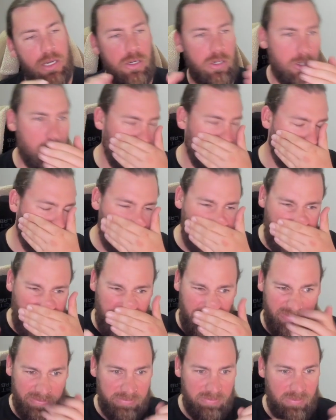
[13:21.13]
Or
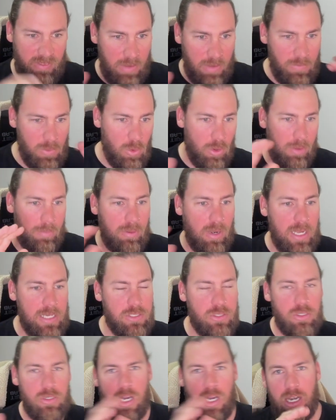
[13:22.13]
if you want to play
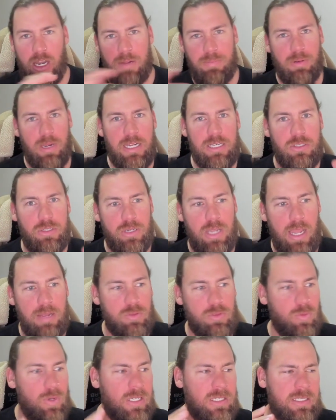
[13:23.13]
2. I like playing 2 games
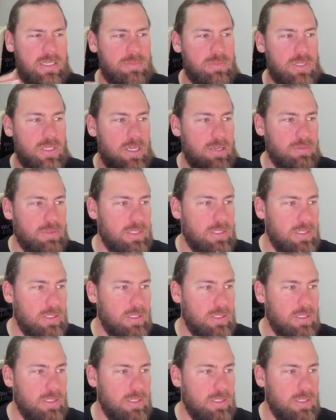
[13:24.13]
at once sometimes.